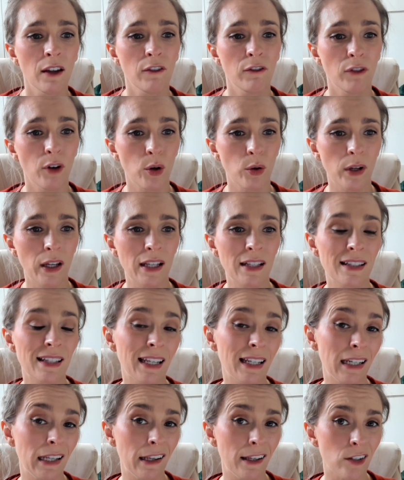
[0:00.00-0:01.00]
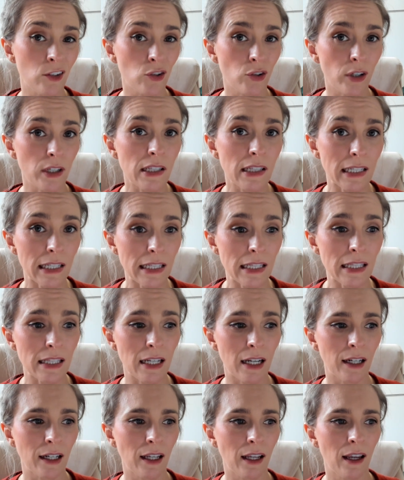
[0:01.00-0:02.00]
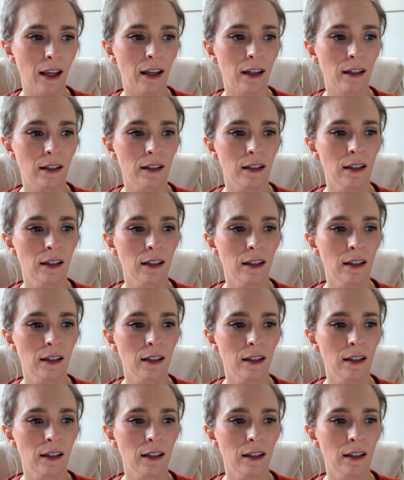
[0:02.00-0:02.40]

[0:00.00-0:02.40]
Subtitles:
focus, and interest in studying.